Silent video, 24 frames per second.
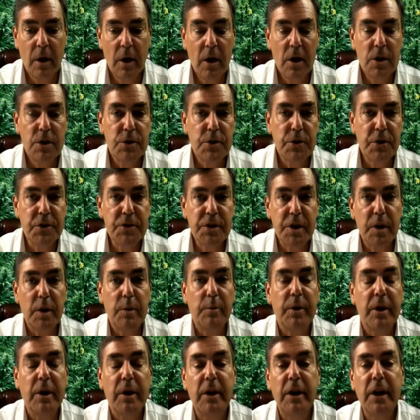So there's going to
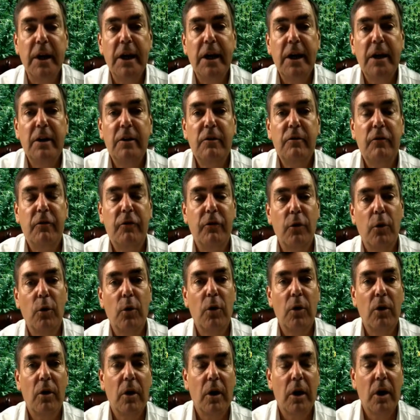be a need
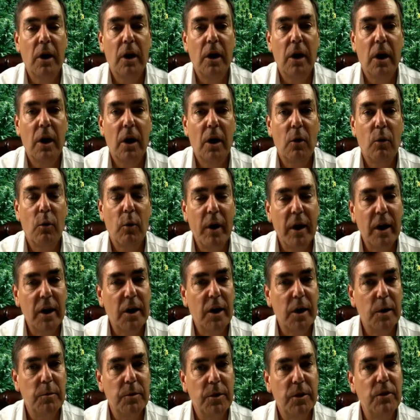for a way to
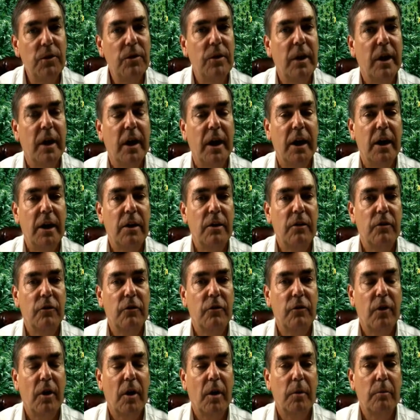communicate
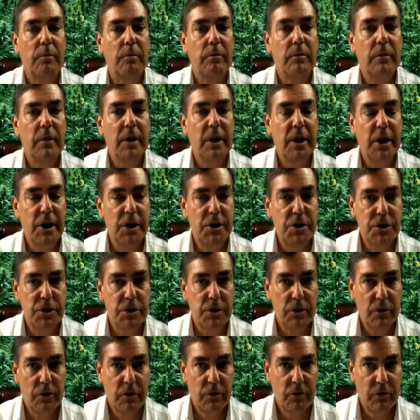from each
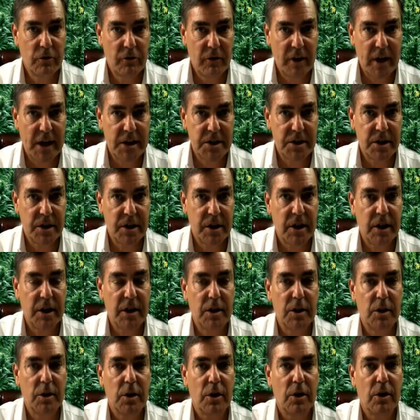facet
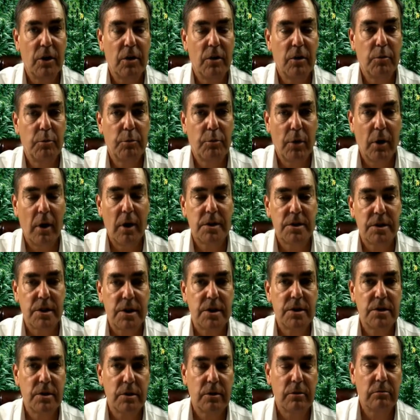in the
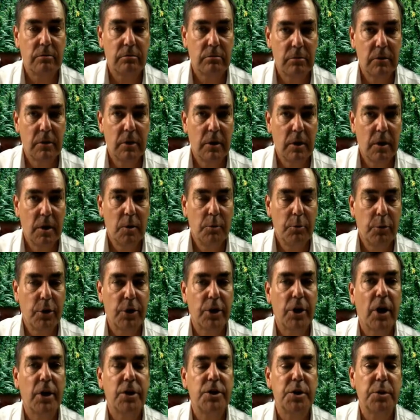process,
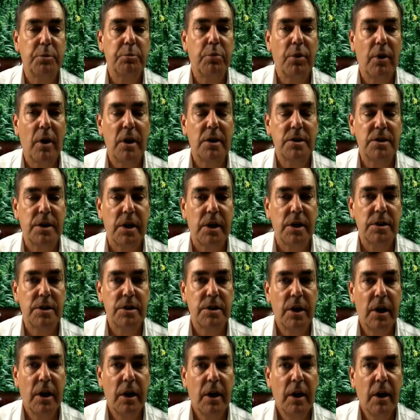production process,
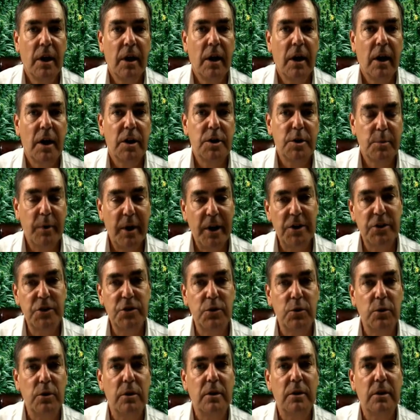to make
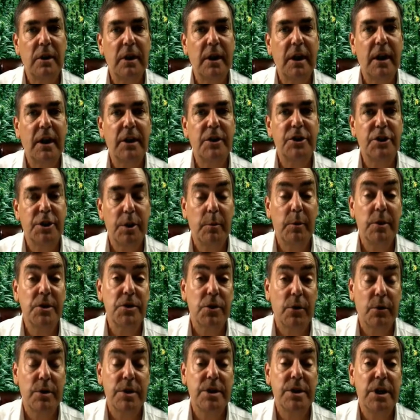sure that shipments are
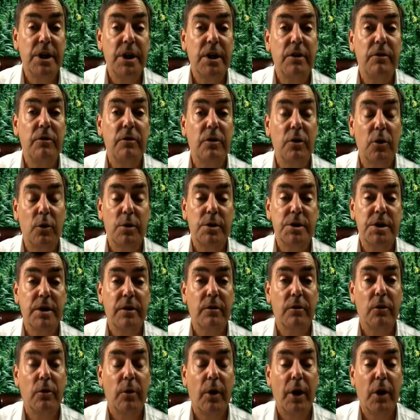received, they're received
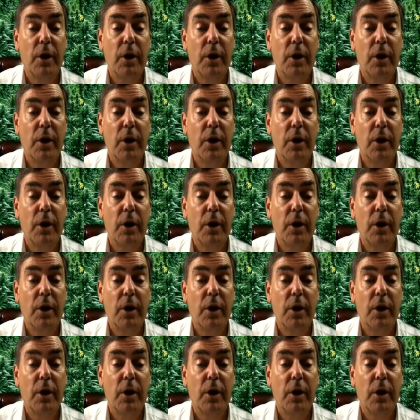in the right